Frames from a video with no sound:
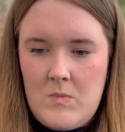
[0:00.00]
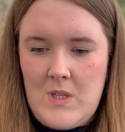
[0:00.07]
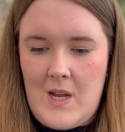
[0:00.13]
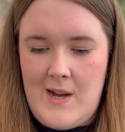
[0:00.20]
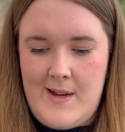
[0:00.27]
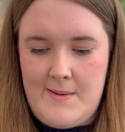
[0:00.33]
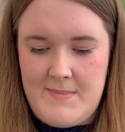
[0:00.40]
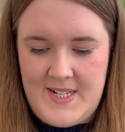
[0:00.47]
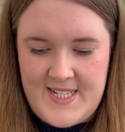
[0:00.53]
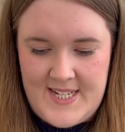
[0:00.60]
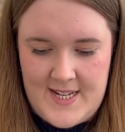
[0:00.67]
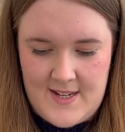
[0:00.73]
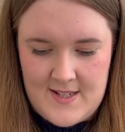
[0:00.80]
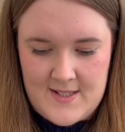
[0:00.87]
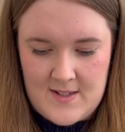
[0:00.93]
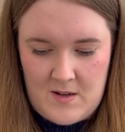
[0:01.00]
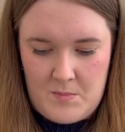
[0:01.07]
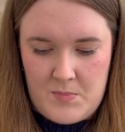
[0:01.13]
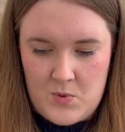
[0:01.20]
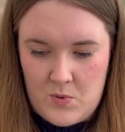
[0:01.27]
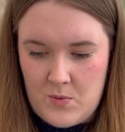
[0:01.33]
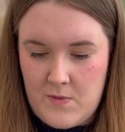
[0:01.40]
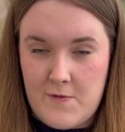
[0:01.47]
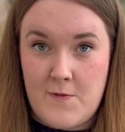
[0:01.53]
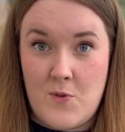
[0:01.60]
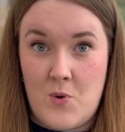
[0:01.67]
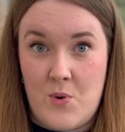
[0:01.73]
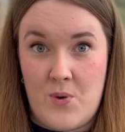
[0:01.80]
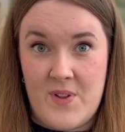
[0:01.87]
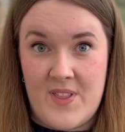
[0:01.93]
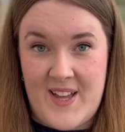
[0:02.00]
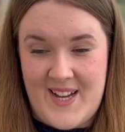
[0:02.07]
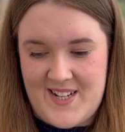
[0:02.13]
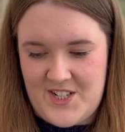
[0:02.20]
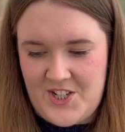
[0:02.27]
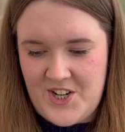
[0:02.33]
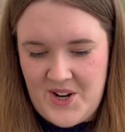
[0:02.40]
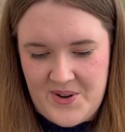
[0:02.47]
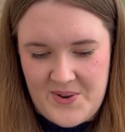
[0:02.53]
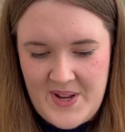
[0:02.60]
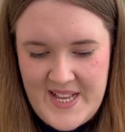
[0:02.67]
I'm knitting a sample for that show.